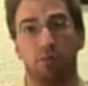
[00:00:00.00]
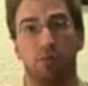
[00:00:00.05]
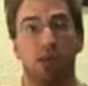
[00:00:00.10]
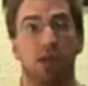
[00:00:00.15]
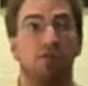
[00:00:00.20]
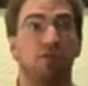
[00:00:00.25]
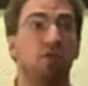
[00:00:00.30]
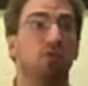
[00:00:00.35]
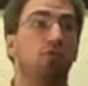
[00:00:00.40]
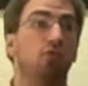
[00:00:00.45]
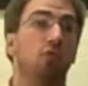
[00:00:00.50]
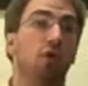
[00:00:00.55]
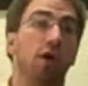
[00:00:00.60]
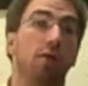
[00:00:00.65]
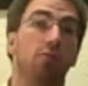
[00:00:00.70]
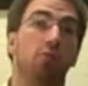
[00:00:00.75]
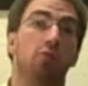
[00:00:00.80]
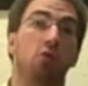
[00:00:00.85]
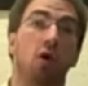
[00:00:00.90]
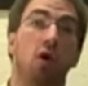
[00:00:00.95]
If you've
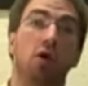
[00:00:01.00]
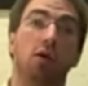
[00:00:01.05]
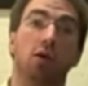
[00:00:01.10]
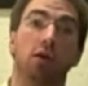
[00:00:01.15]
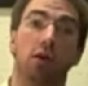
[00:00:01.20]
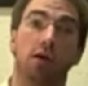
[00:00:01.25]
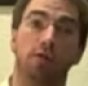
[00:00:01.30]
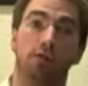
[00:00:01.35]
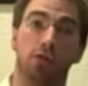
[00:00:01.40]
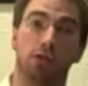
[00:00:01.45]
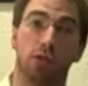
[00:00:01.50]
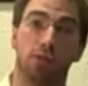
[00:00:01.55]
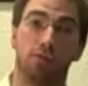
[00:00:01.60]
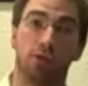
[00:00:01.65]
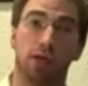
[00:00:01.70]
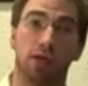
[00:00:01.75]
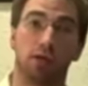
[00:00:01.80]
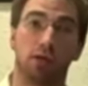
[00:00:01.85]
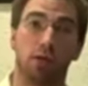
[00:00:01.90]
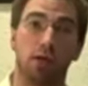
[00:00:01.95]
read broadly on the
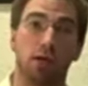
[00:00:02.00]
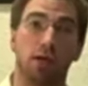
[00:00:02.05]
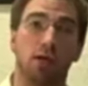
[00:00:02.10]
subject,